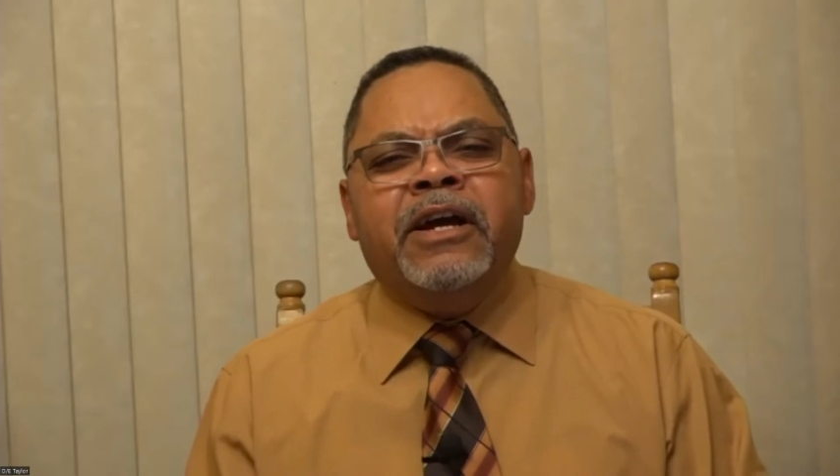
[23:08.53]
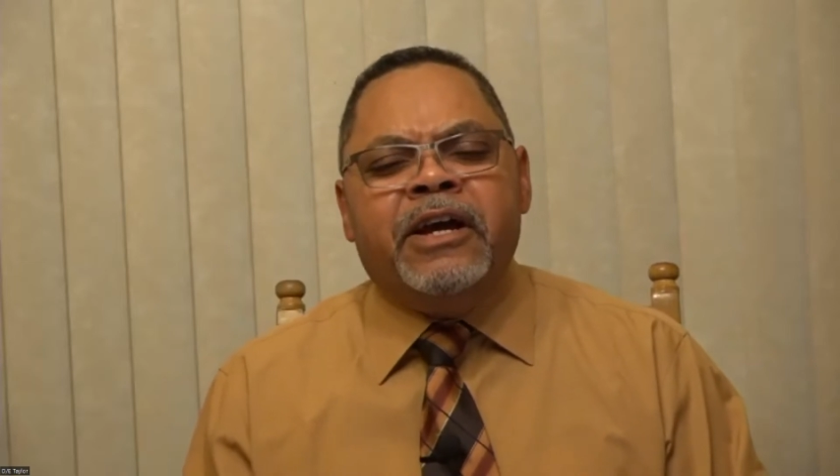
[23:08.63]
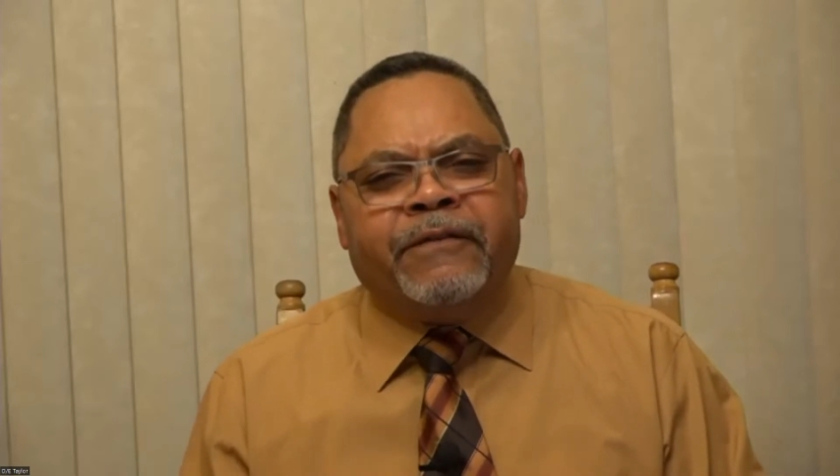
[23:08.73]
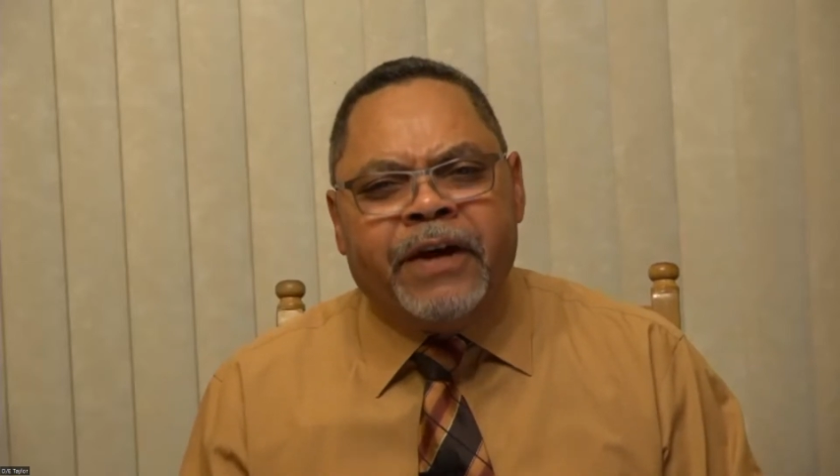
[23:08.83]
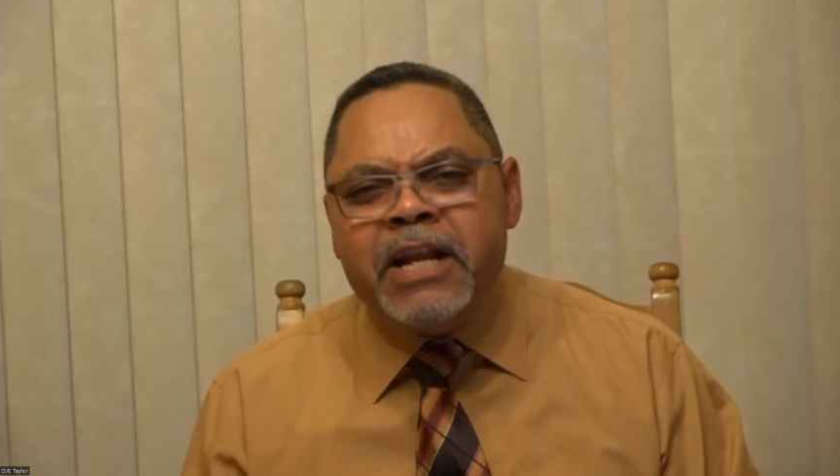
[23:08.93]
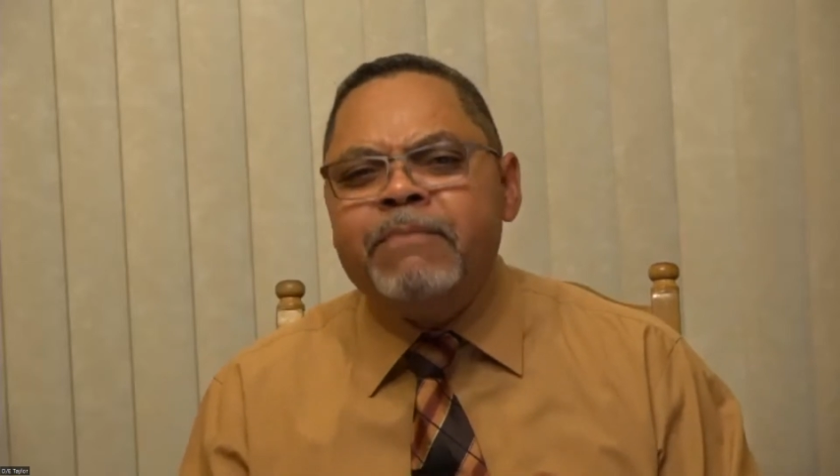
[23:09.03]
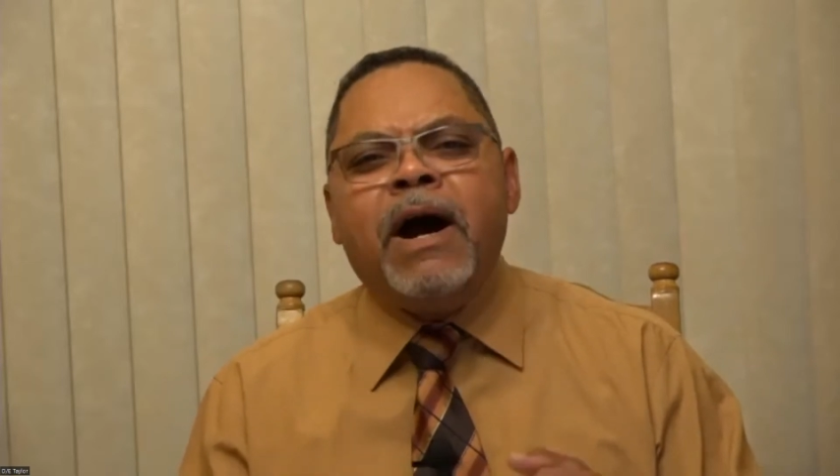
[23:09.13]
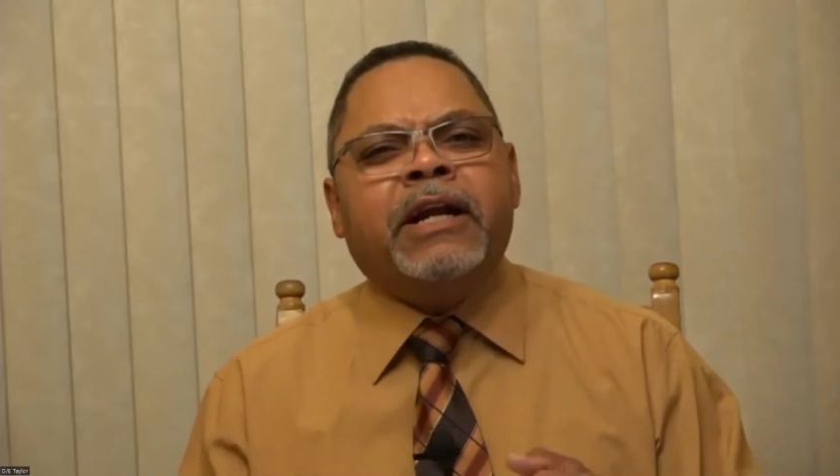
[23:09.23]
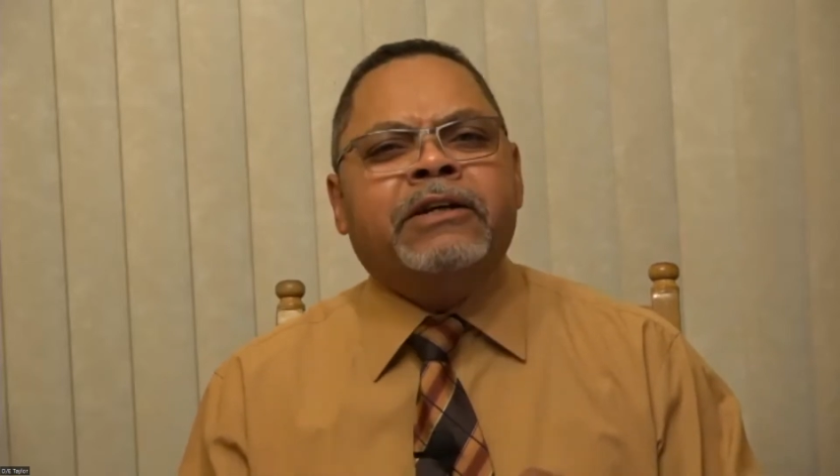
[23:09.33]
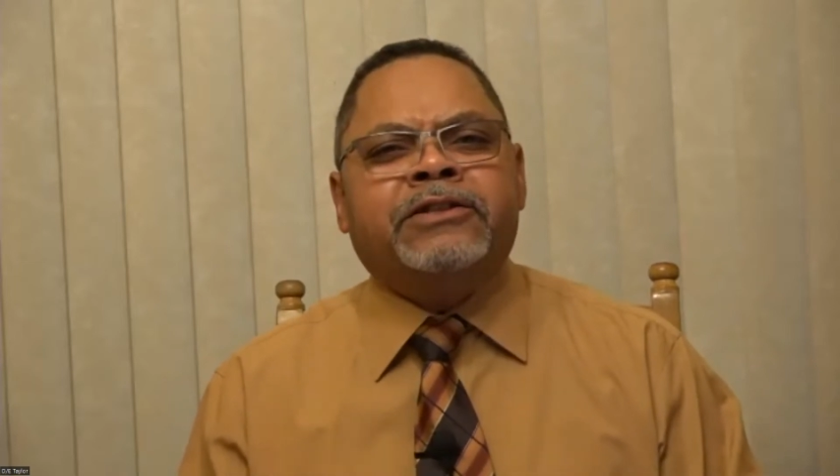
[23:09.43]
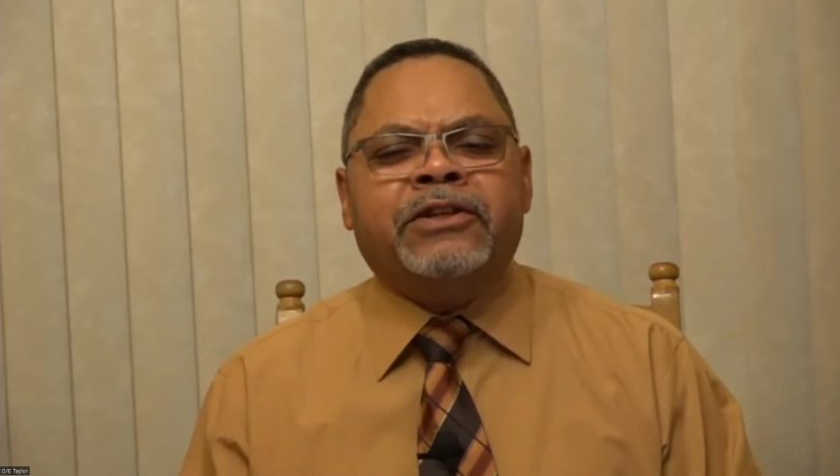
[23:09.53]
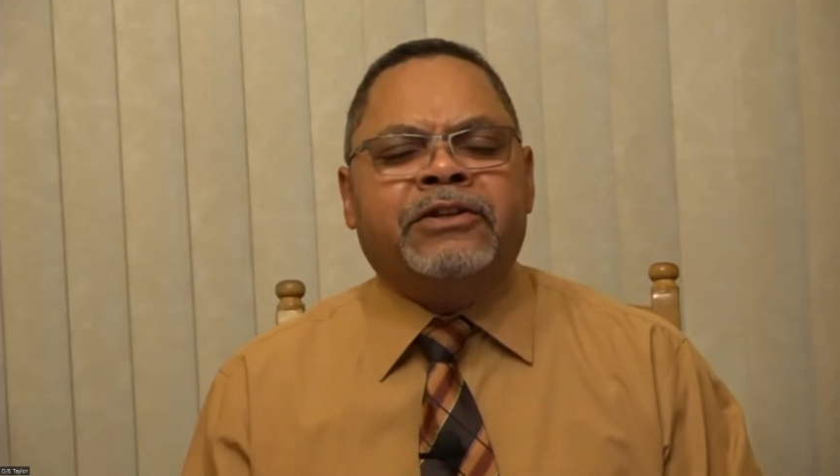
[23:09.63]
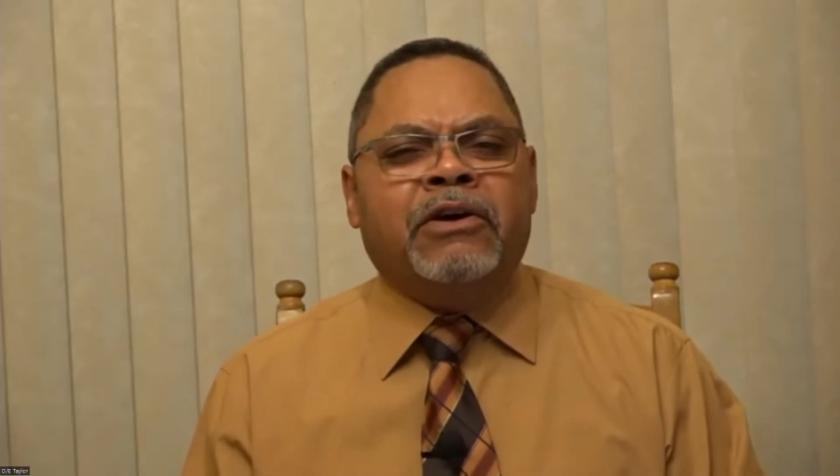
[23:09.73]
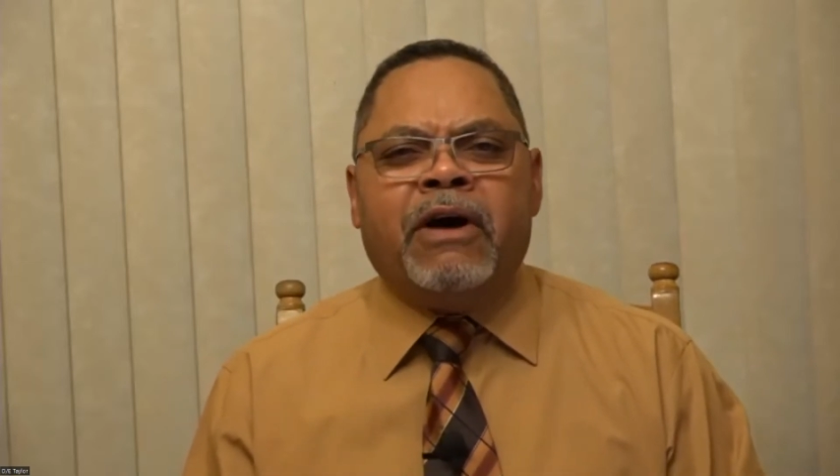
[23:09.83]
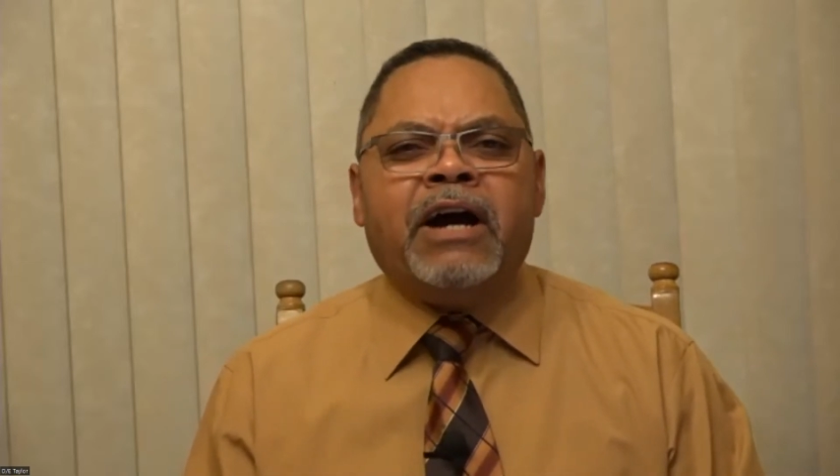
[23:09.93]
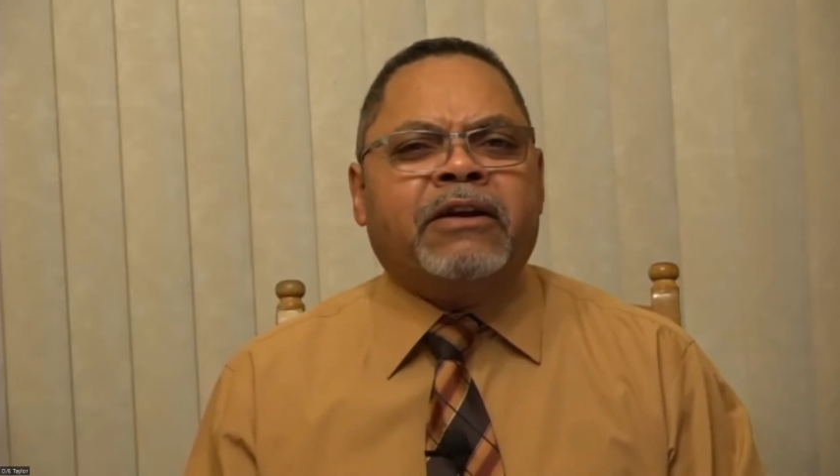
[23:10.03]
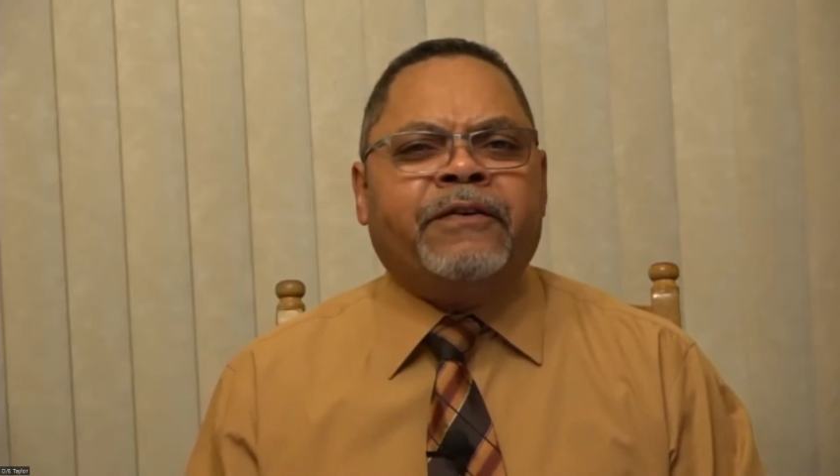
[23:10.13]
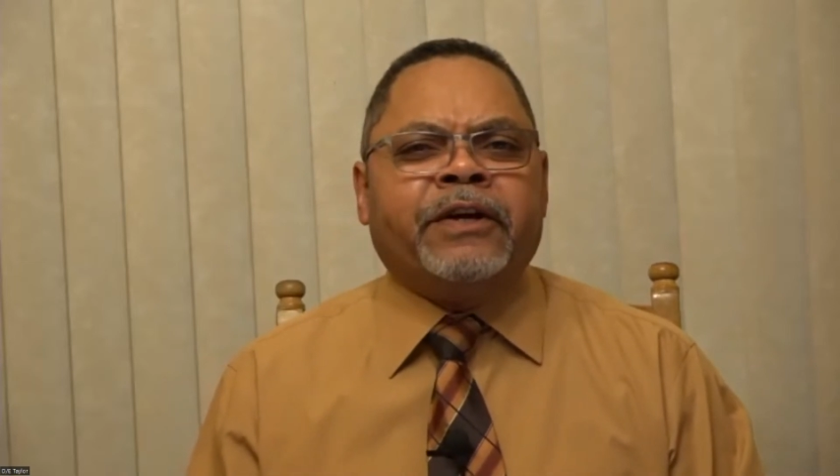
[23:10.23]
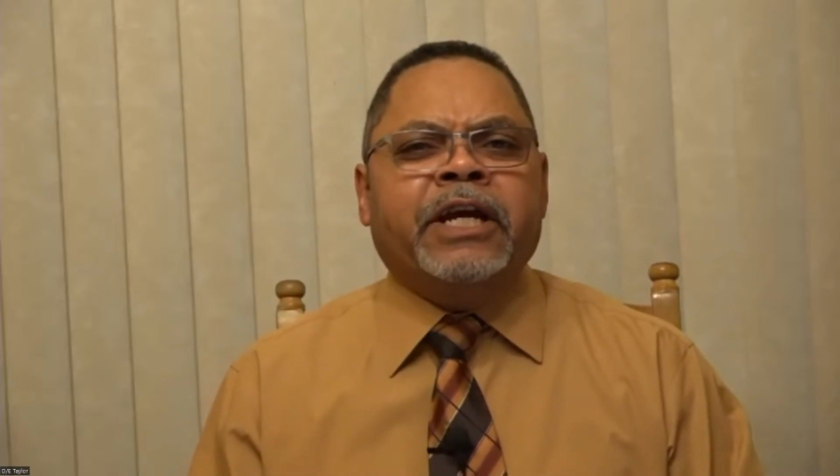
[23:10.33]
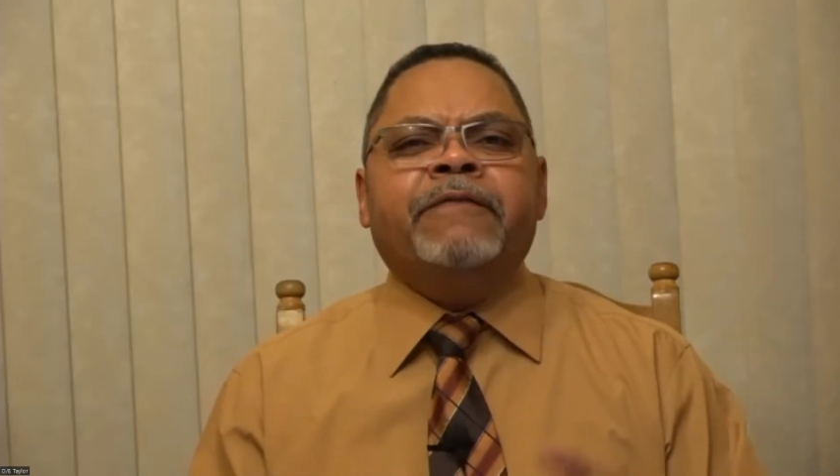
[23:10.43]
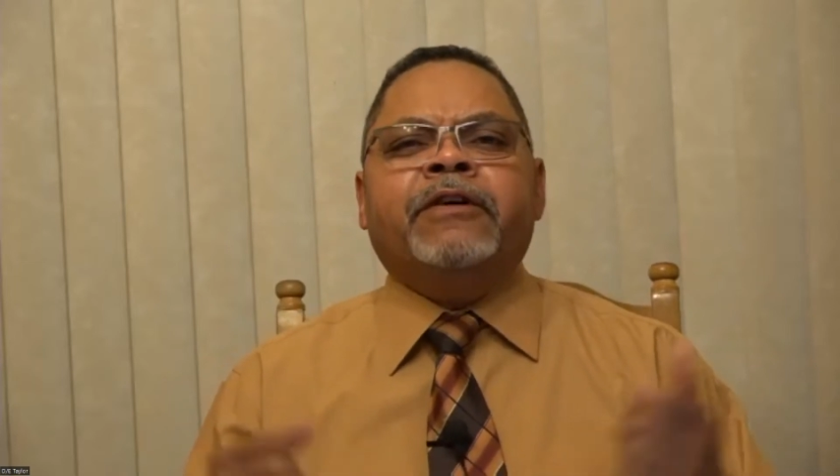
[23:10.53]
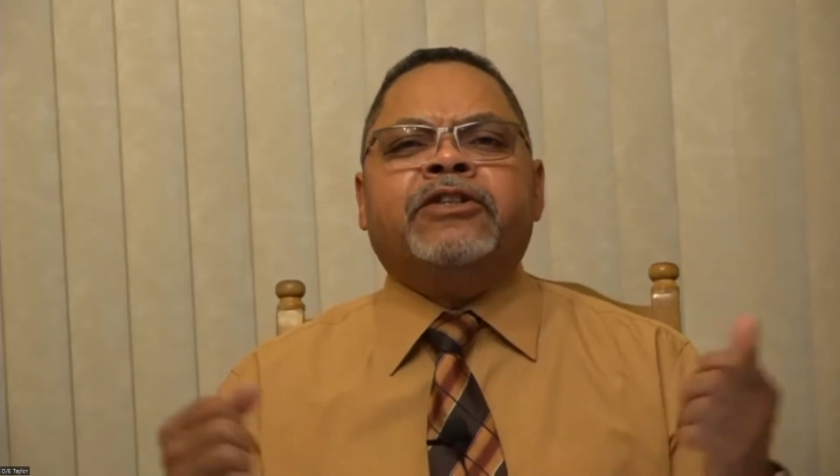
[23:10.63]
if anybody should know how to forgive,